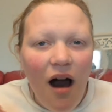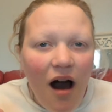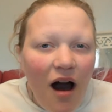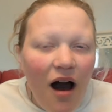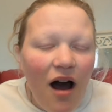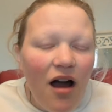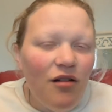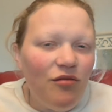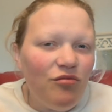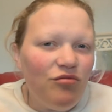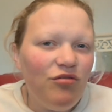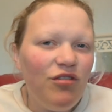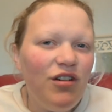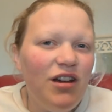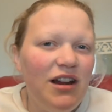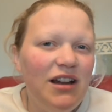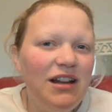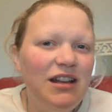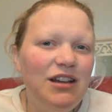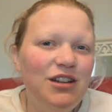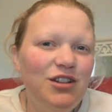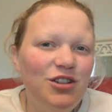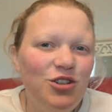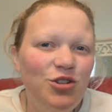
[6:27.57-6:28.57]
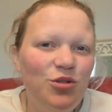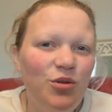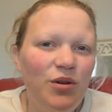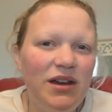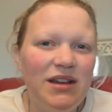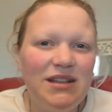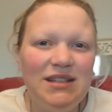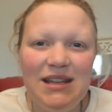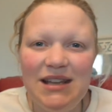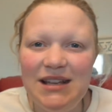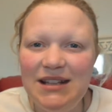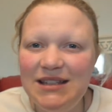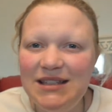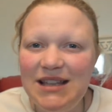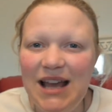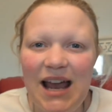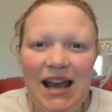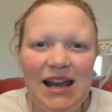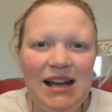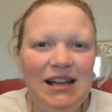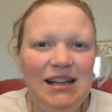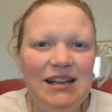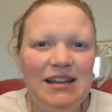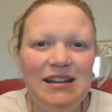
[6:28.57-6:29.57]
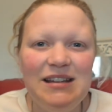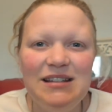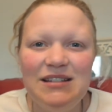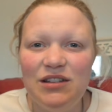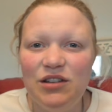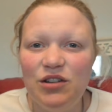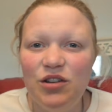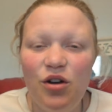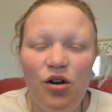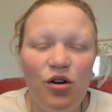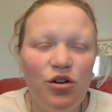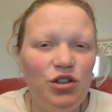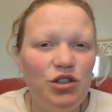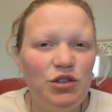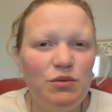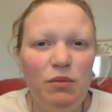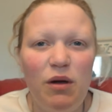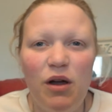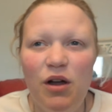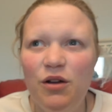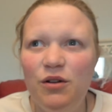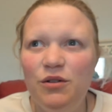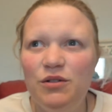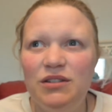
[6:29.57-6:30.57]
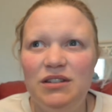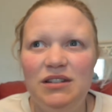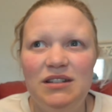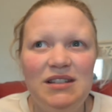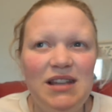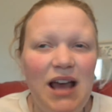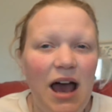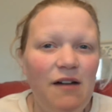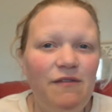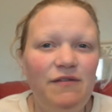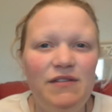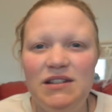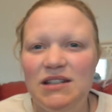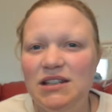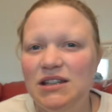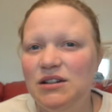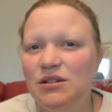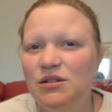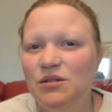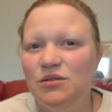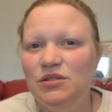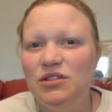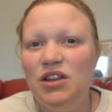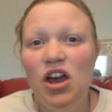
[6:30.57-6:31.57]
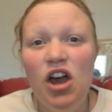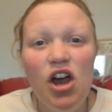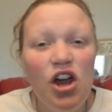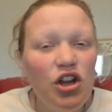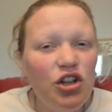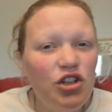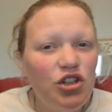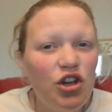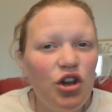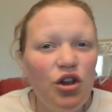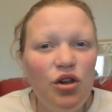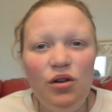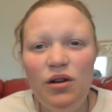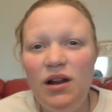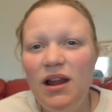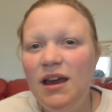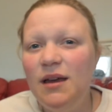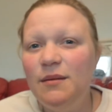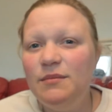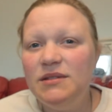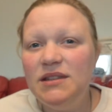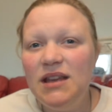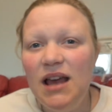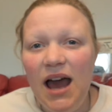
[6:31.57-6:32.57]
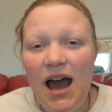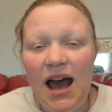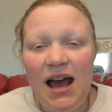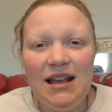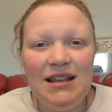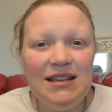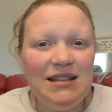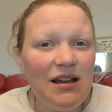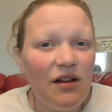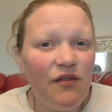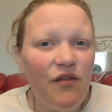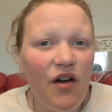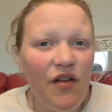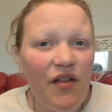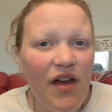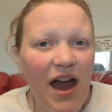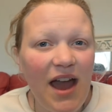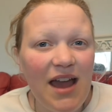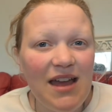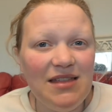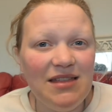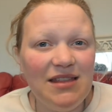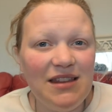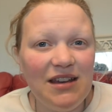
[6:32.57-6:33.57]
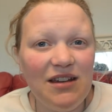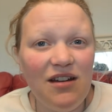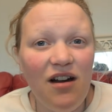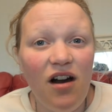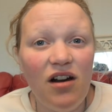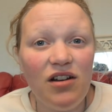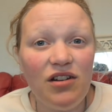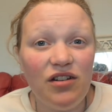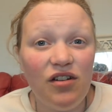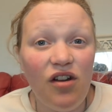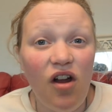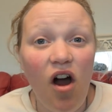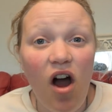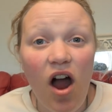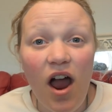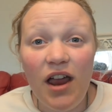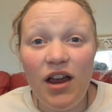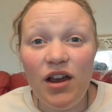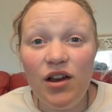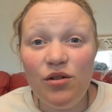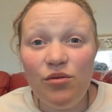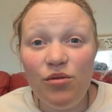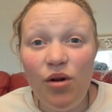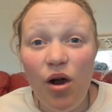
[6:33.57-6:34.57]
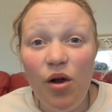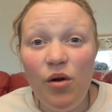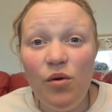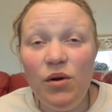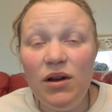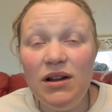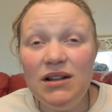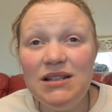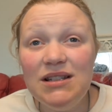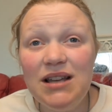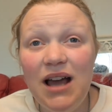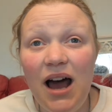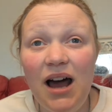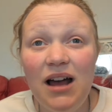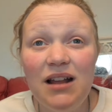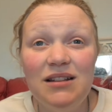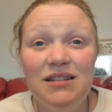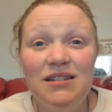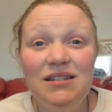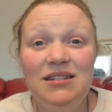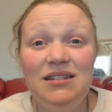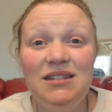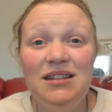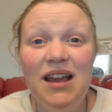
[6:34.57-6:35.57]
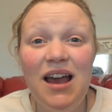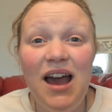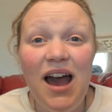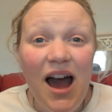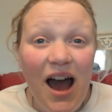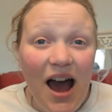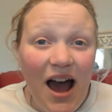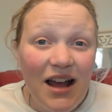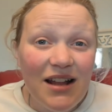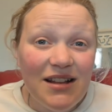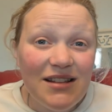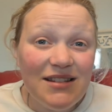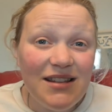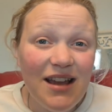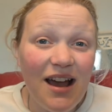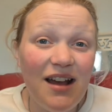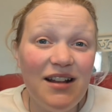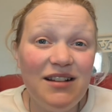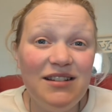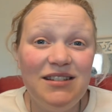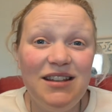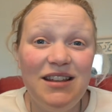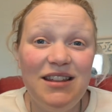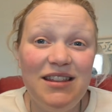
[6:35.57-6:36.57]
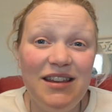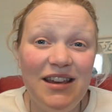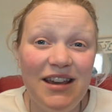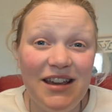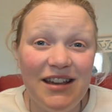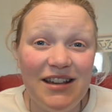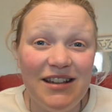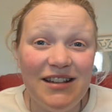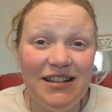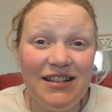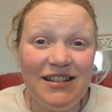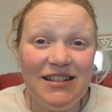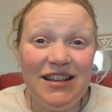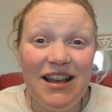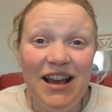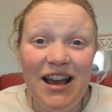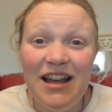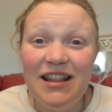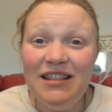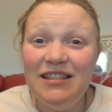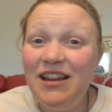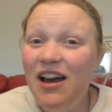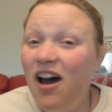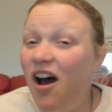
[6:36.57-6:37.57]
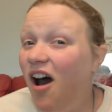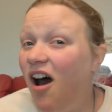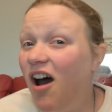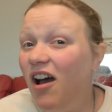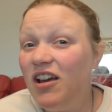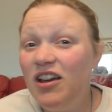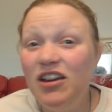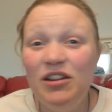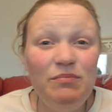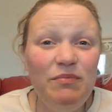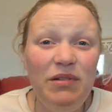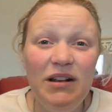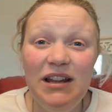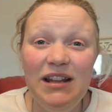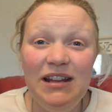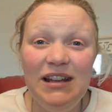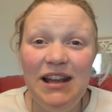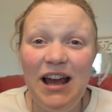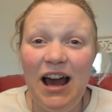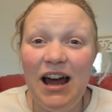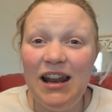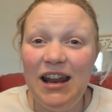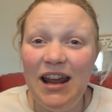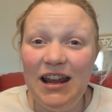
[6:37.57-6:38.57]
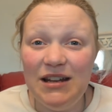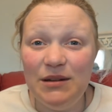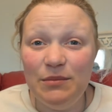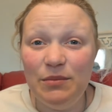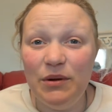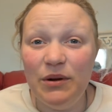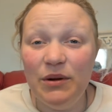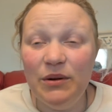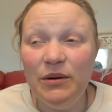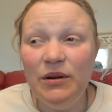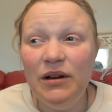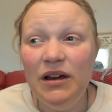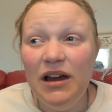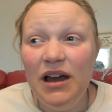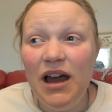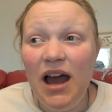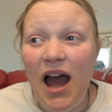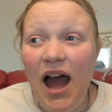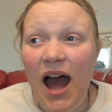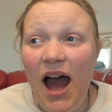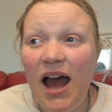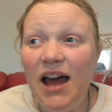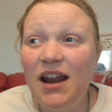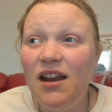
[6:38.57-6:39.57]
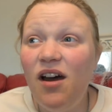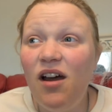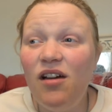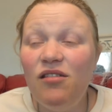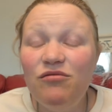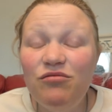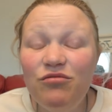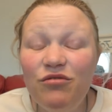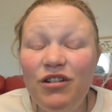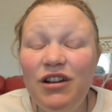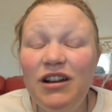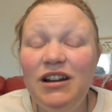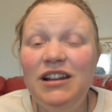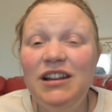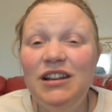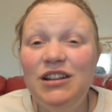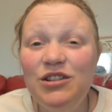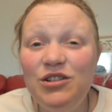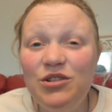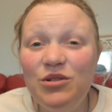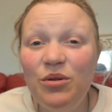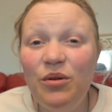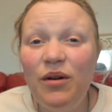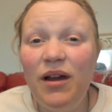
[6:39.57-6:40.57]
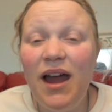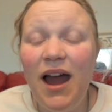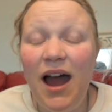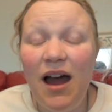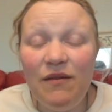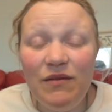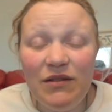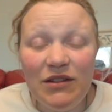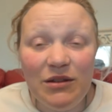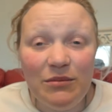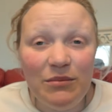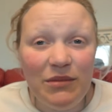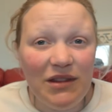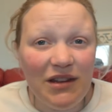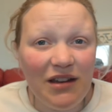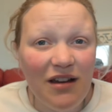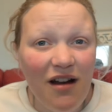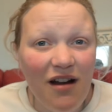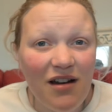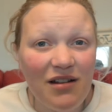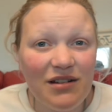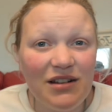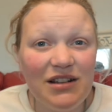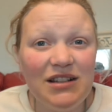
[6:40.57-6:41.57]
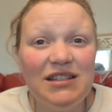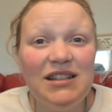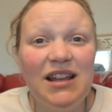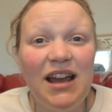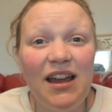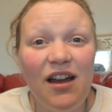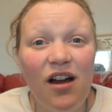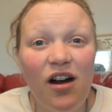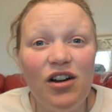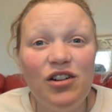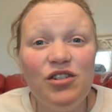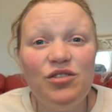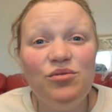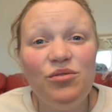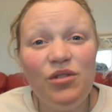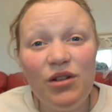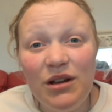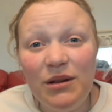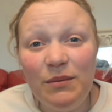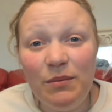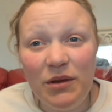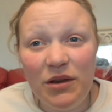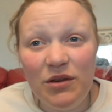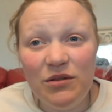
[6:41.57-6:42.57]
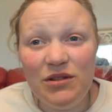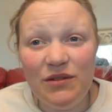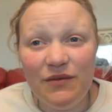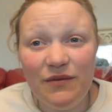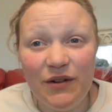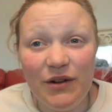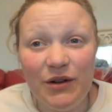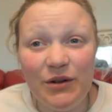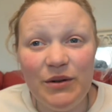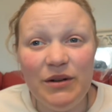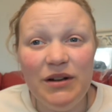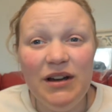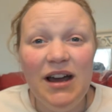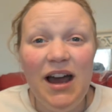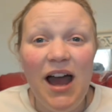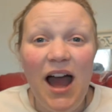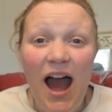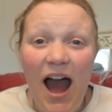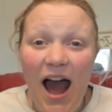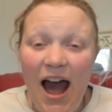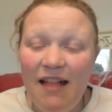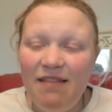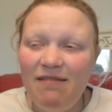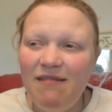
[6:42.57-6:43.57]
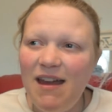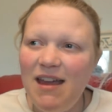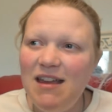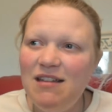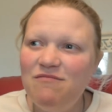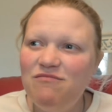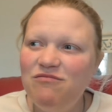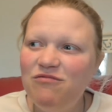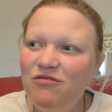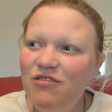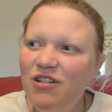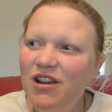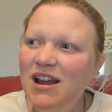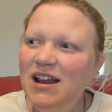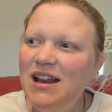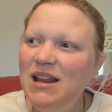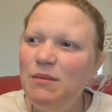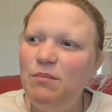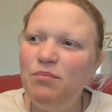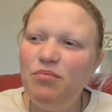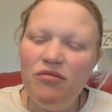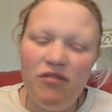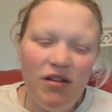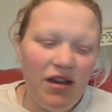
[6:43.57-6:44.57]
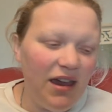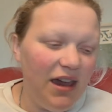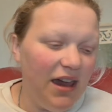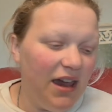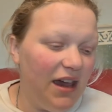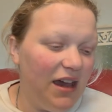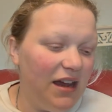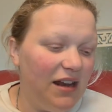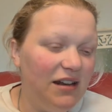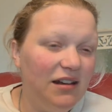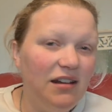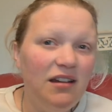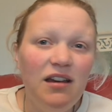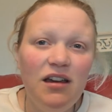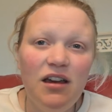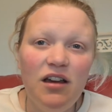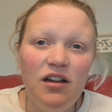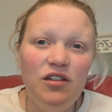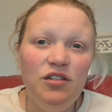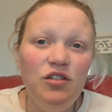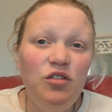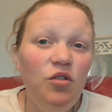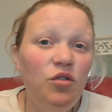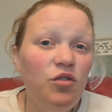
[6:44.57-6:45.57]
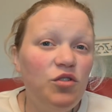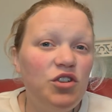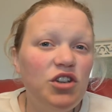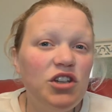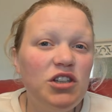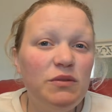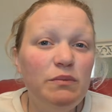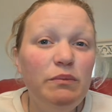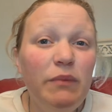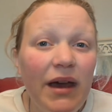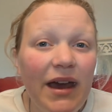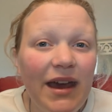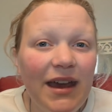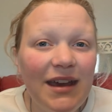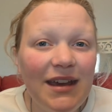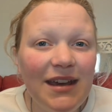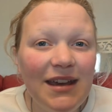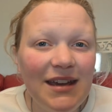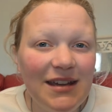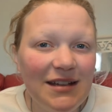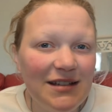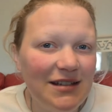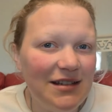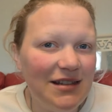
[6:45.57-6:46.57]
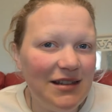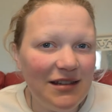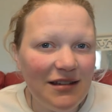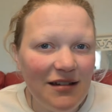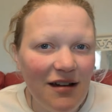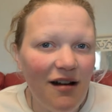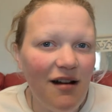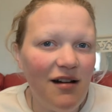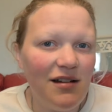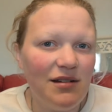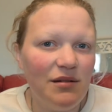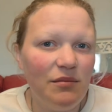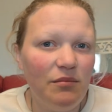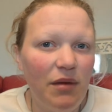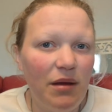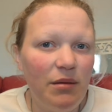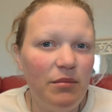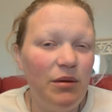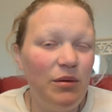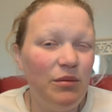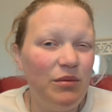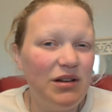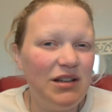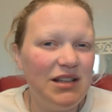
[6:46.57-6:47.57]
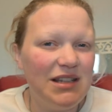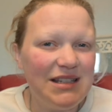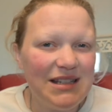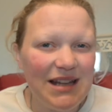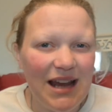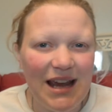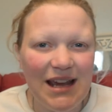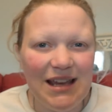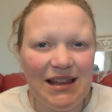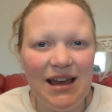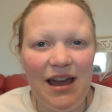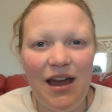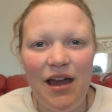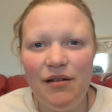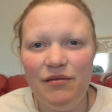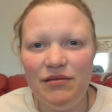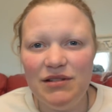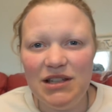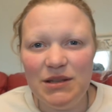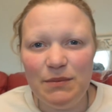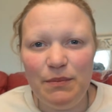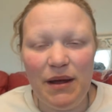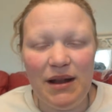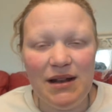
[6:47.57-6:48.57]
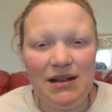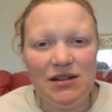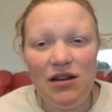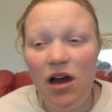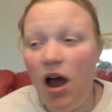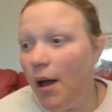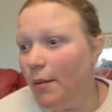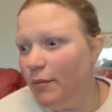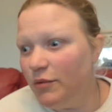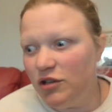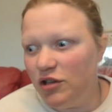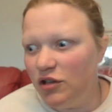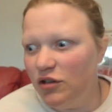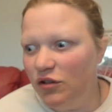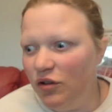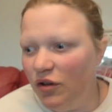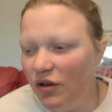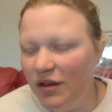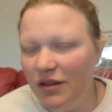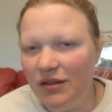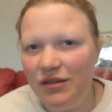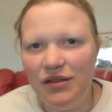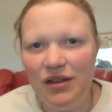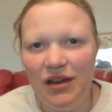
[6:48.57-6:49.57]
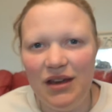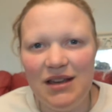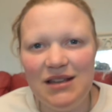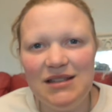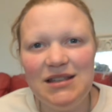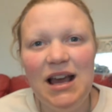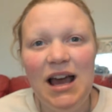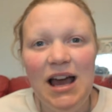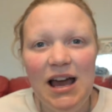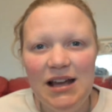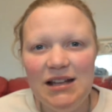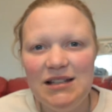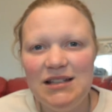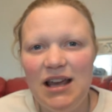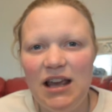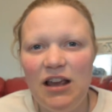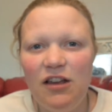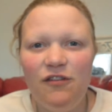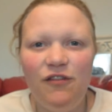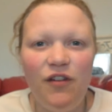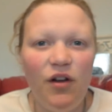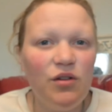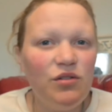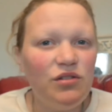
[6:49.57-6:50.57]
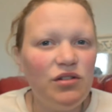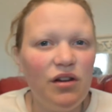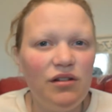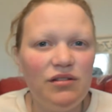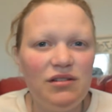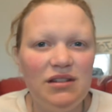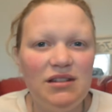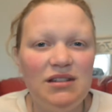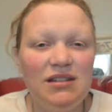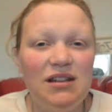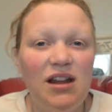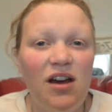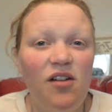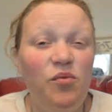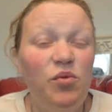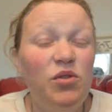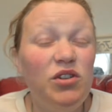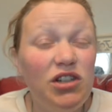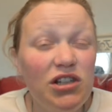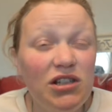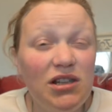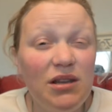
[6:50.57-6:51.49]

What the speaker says: I really enjoy seeing dahlias and cosmos and daffodils, tulips and stuff like that in the garden. I grow tons and tons of things that are completely unedible, and I really enjoy having them in the garden because they are truly beautiful, and they really bring in not just me into the garden, make me want to stay there and spend time, just look at things, take photos and stuff, which is